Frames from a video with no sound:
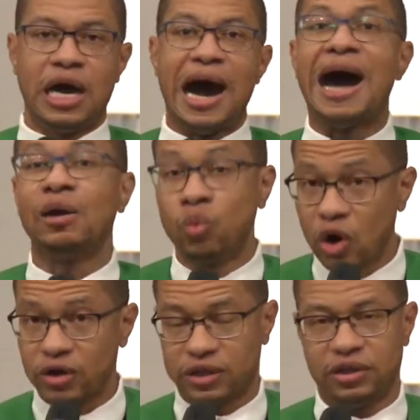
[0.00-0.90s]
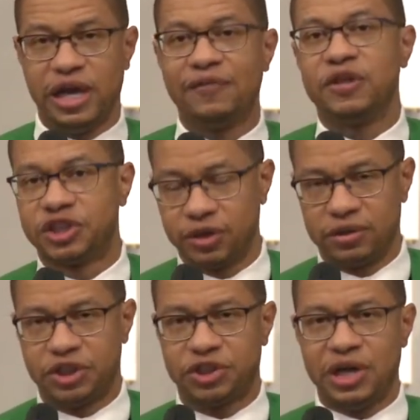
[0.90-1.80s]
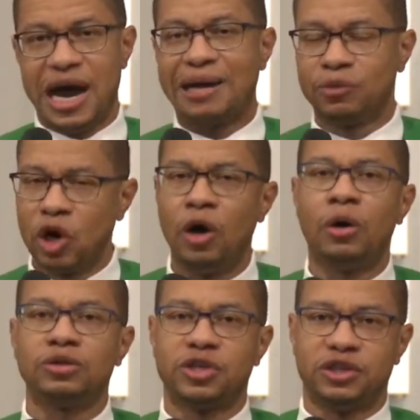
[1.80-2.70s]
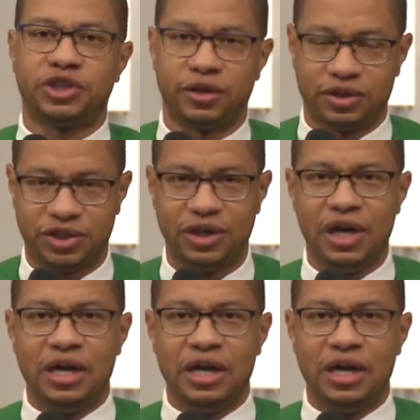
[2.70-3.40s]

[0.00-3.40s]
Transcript: I work at the church. I'm called to the church.